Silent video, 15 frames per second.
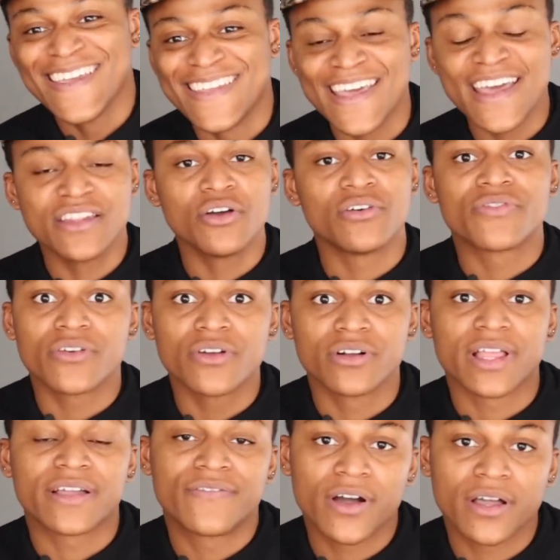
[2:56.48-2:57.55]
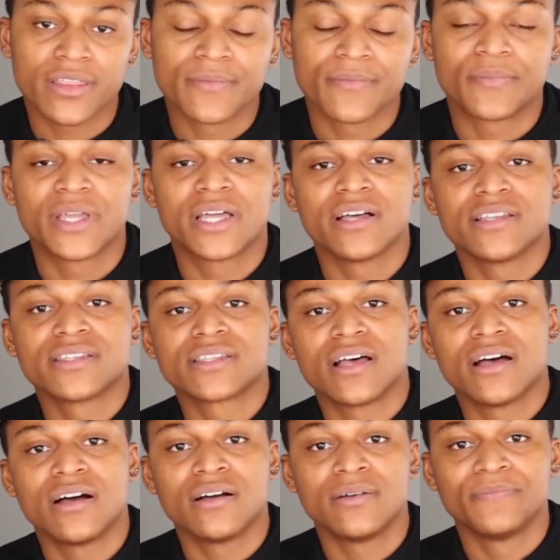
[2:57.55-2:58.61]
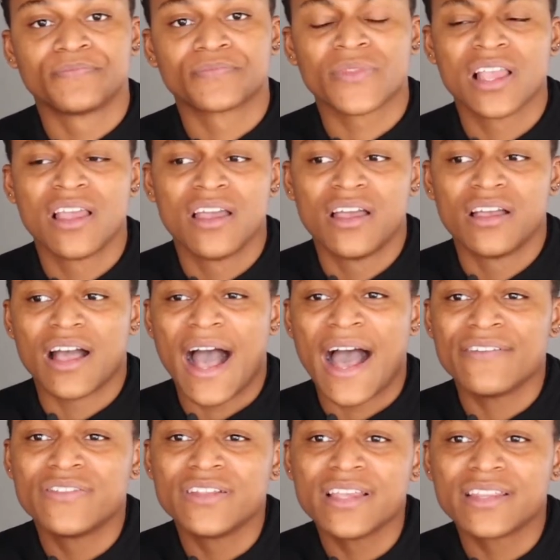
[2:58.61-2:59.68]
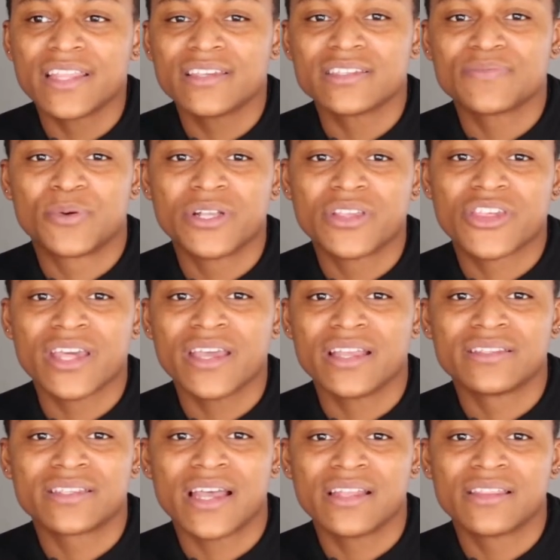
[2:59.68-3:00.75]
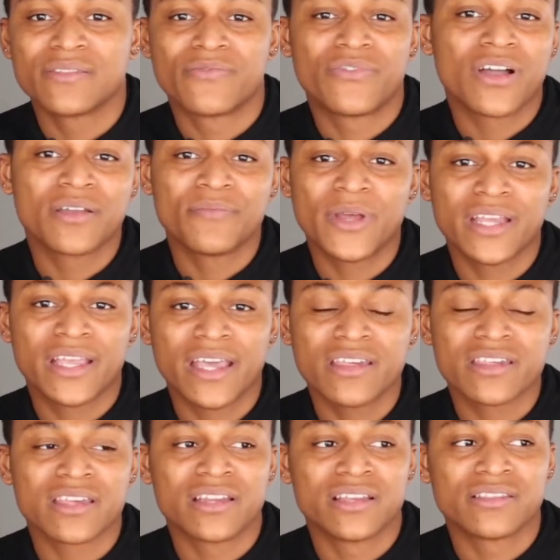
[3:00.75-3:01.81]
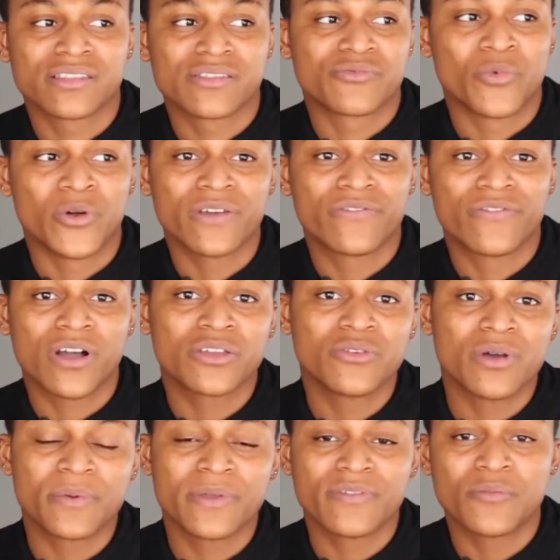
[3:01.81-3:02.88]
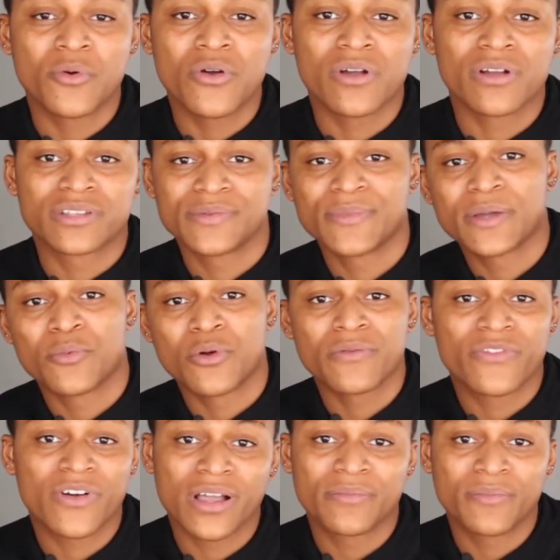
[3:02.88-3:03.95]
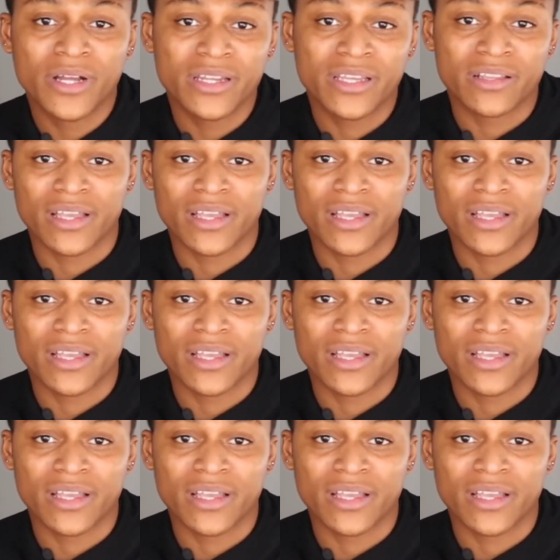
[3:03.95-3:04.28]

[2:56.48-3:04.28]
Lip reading: Yeah, no, for real. Because I feel like they just put you inside medication and want to fuck you up even more to make more fucking money.